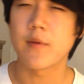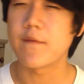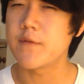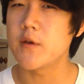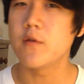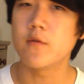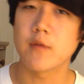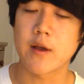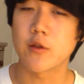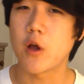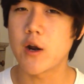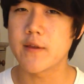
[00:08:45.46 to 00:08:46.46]

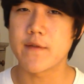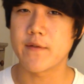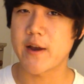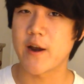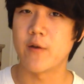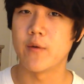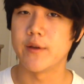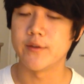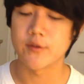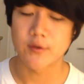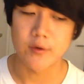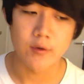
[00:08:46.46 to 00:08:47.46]
a lot of different hair
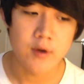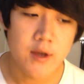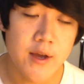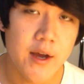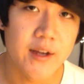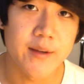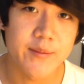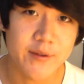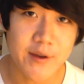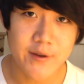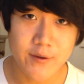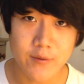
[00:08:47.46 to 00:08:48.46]
ones. So
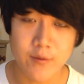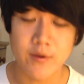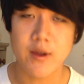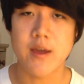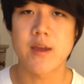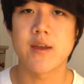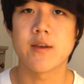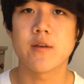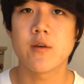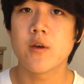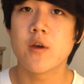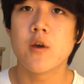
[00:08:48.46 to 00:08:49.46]
stay tuned,
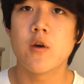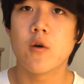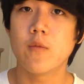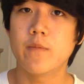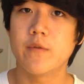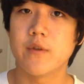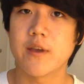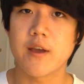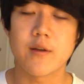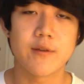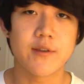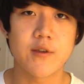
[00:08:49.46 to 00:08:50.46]
and hopefully
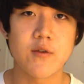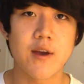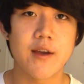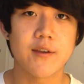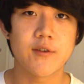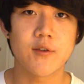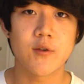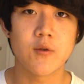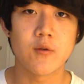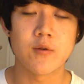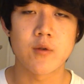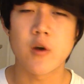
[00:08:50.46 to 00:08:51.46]
I'll see you guys
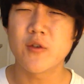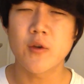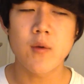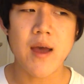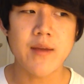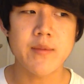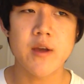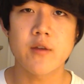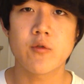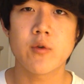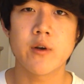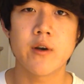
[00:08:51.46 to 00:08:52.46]
soon. Also, add me on
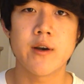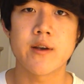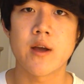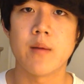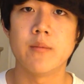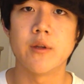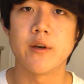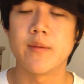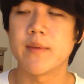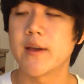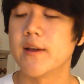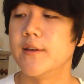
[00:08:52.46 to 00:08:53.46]
Twitter and Tumblr
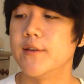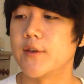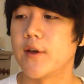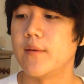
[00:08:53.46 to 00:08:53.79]
because